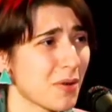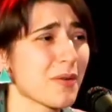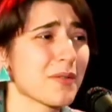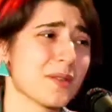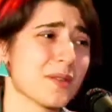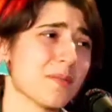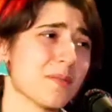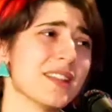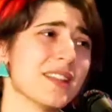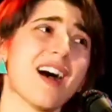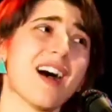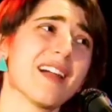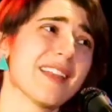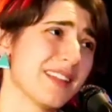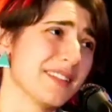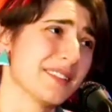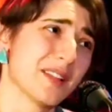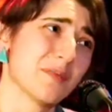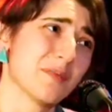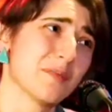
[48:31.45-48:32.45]
them and not end
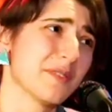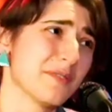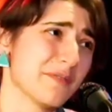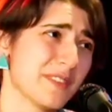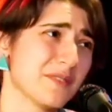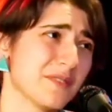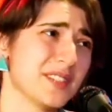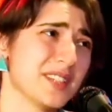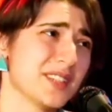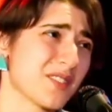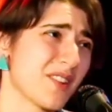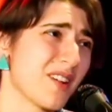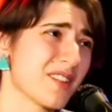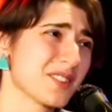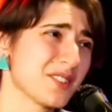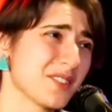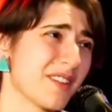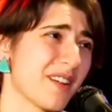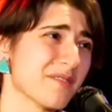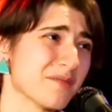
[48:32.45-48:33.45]
up with 50 songs you
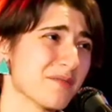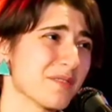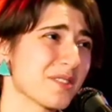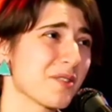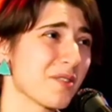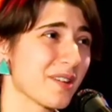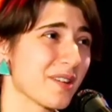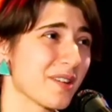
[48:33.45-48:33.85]
haven't recorded.